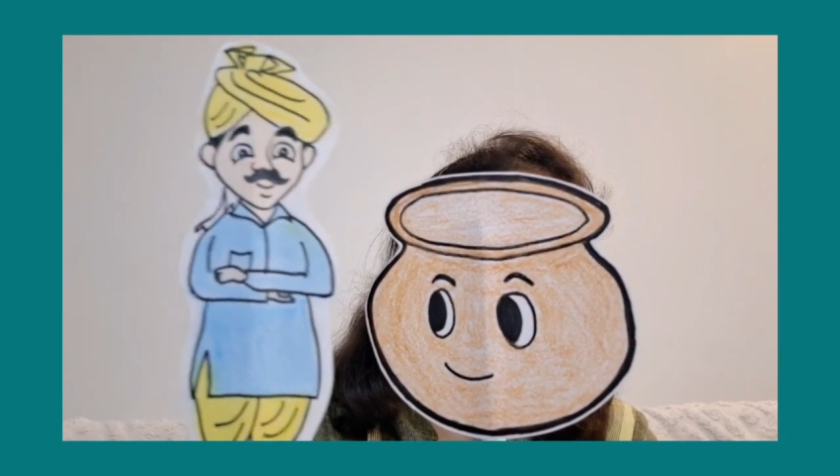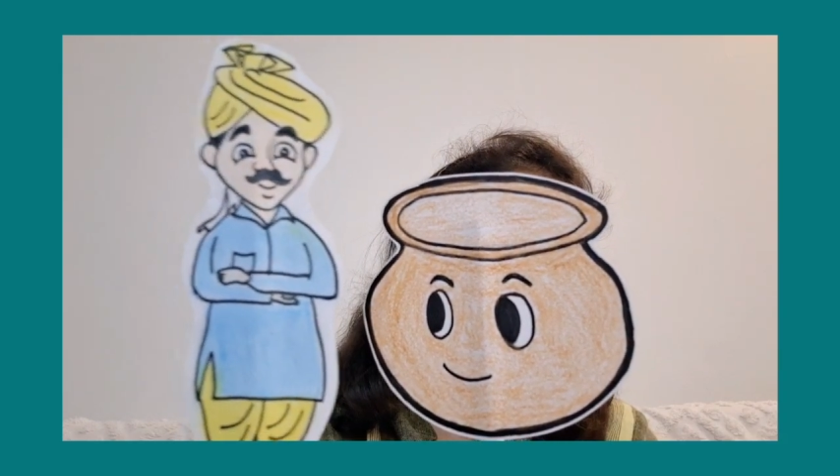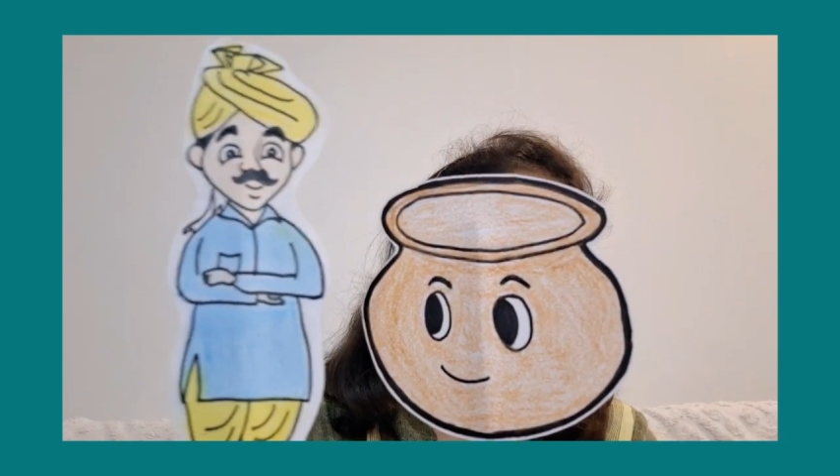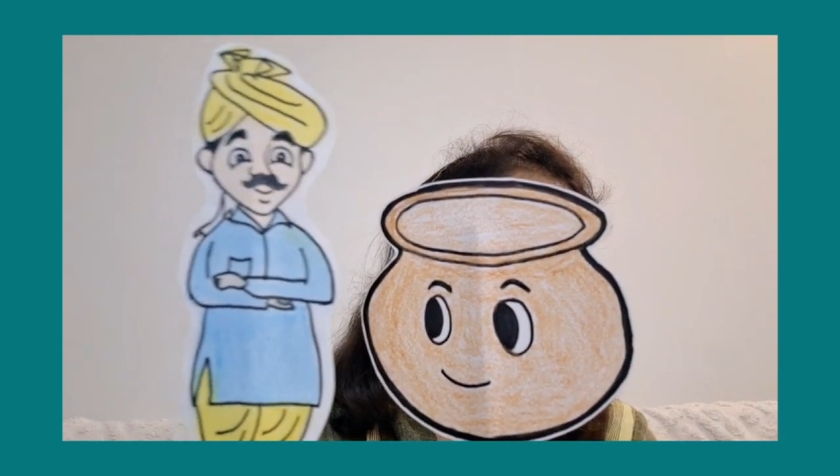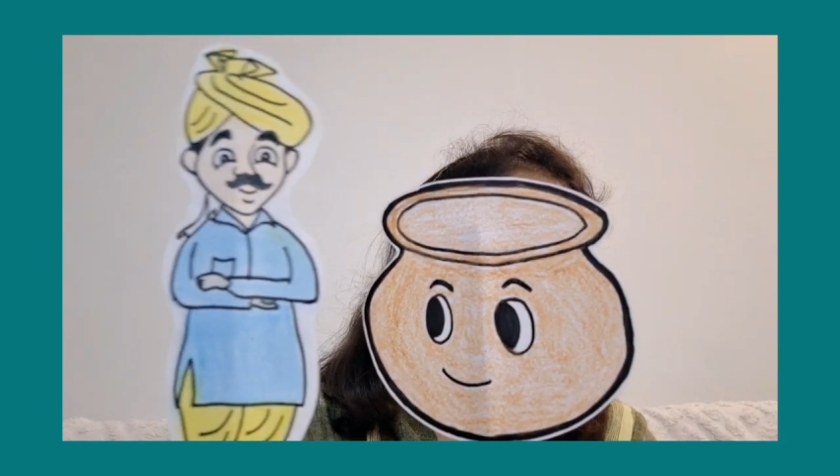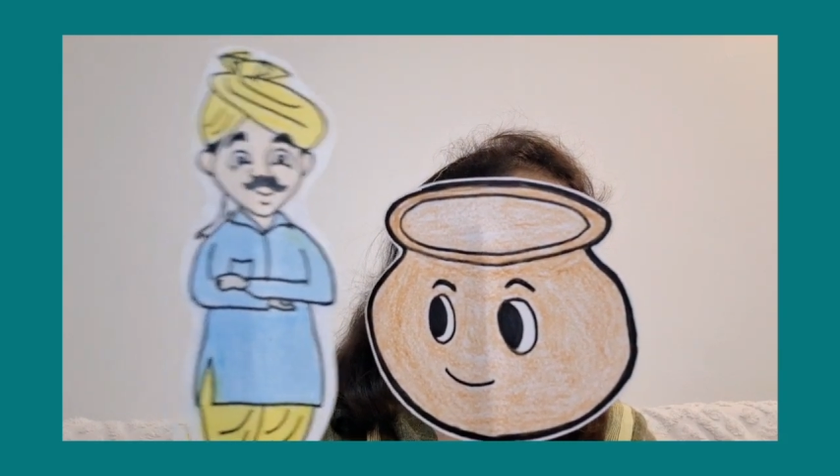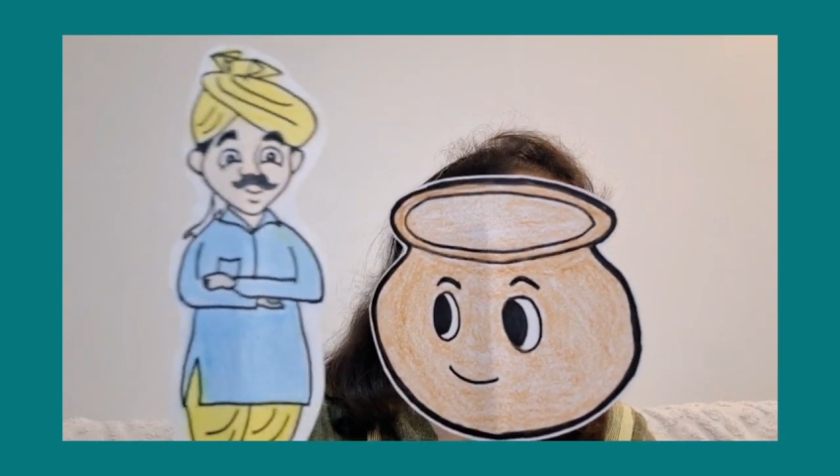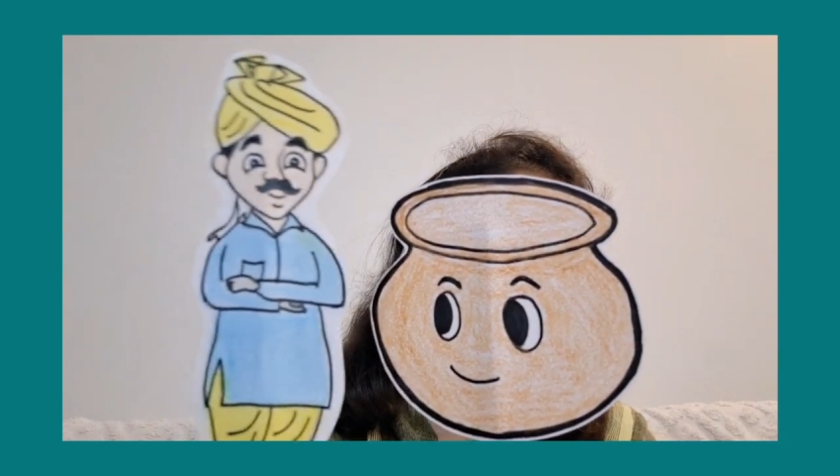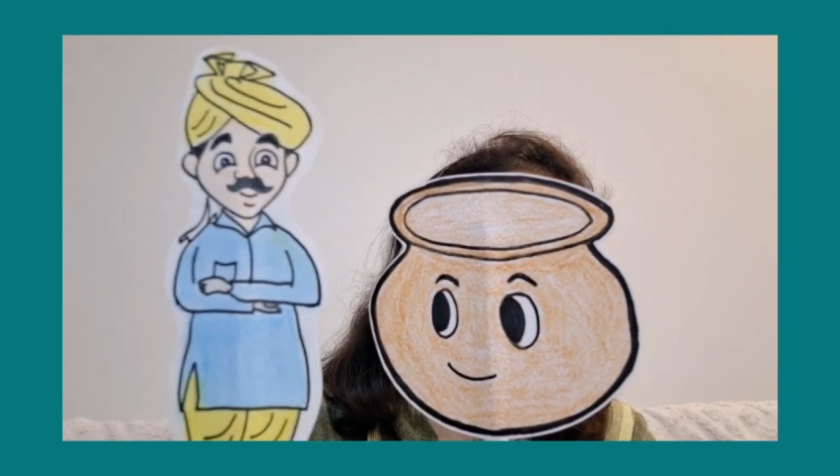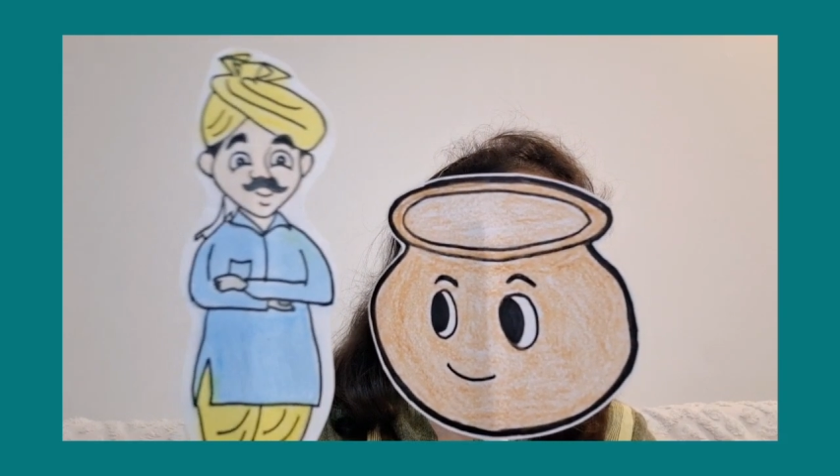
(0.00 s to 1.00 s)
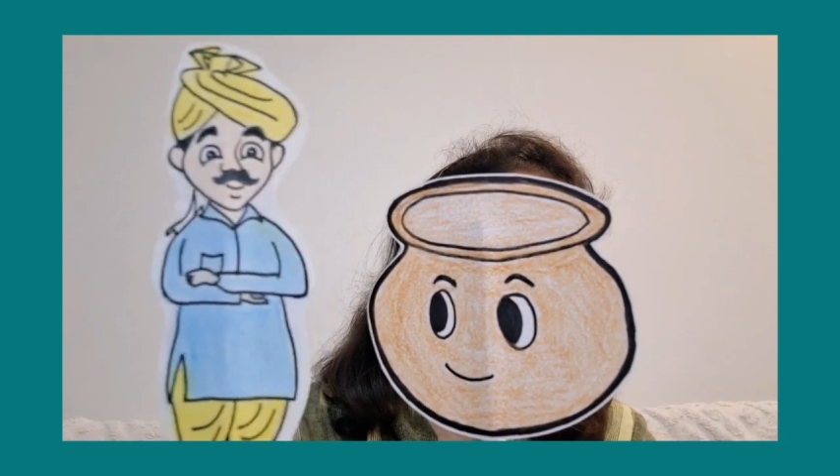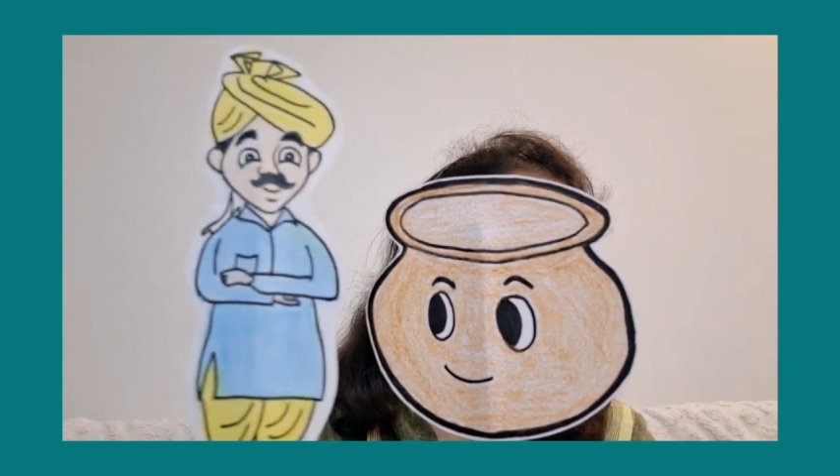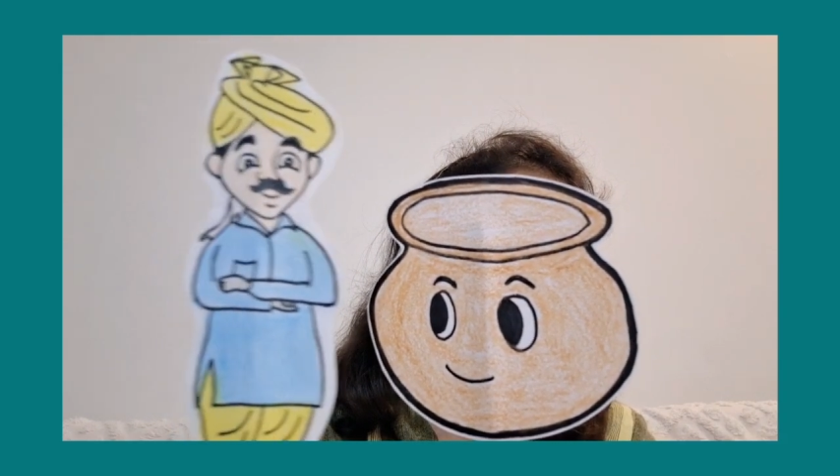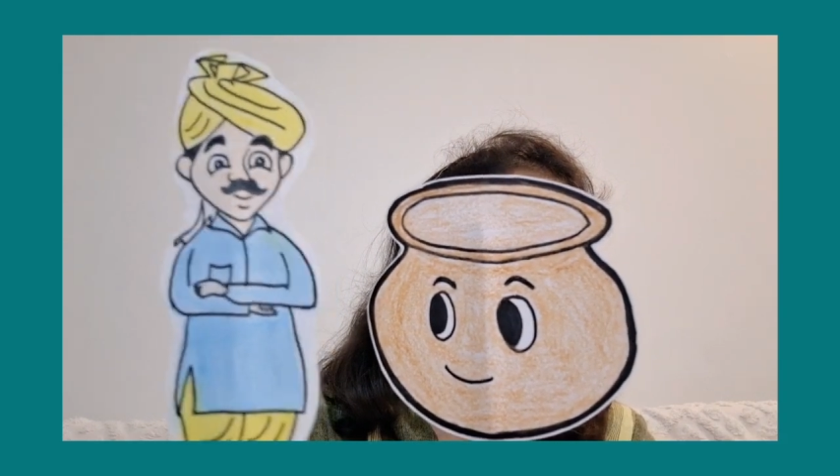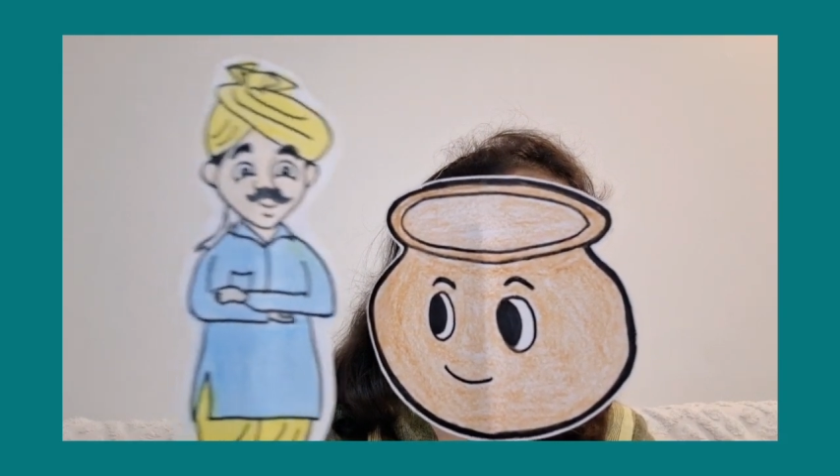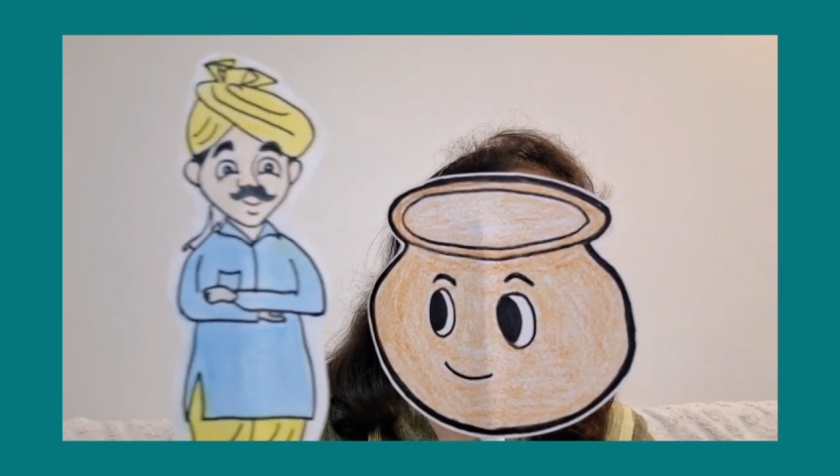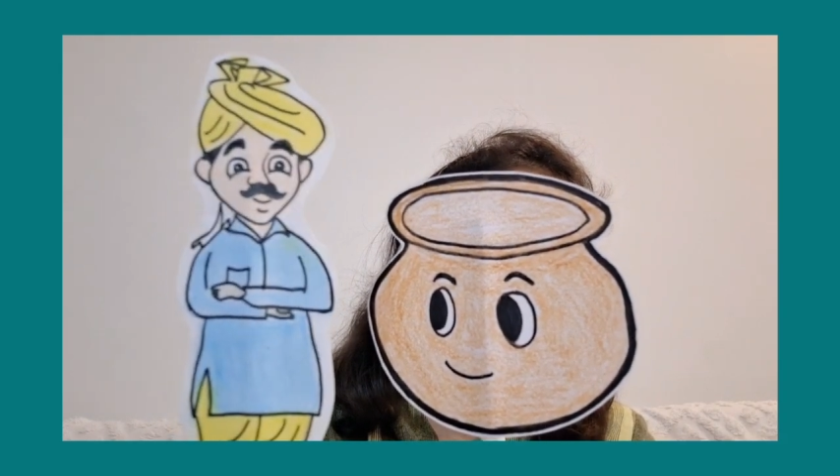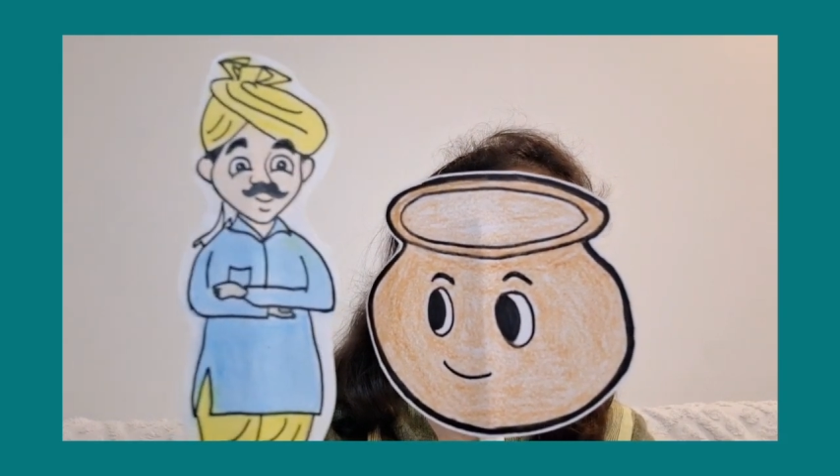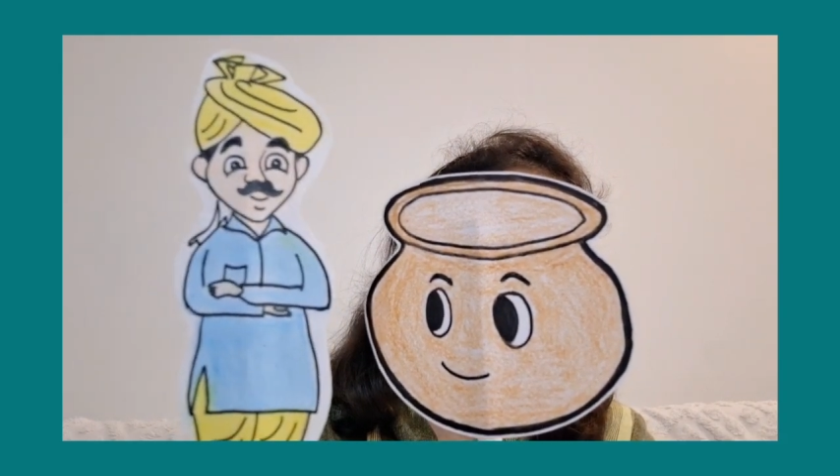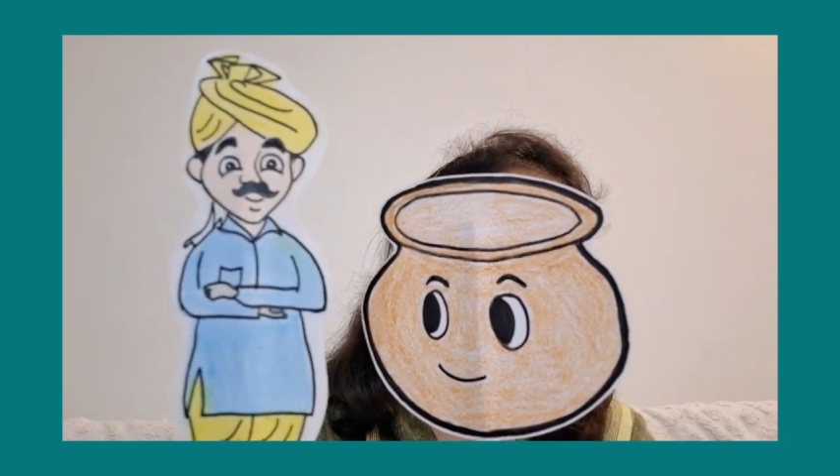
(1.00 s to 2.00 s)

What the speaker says: Let me take it home.